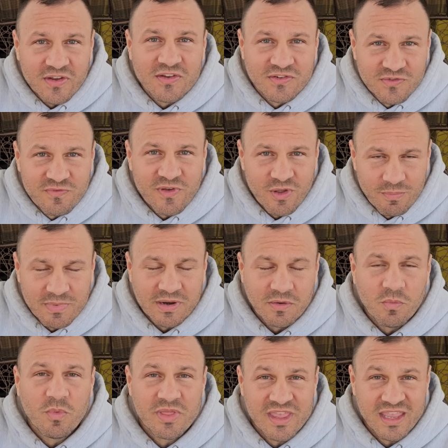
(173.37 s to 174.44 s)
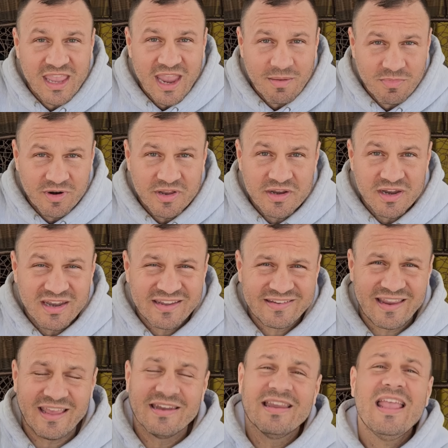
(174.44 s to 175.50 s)
is filming with a camera in his
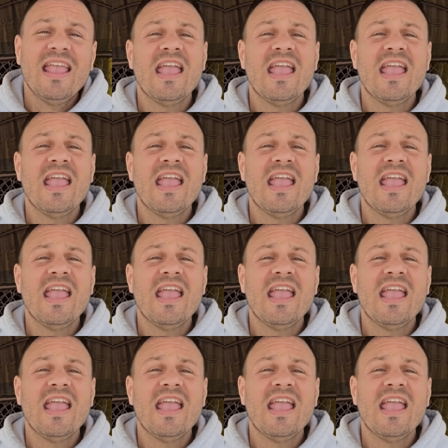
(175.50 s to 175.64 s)
hand.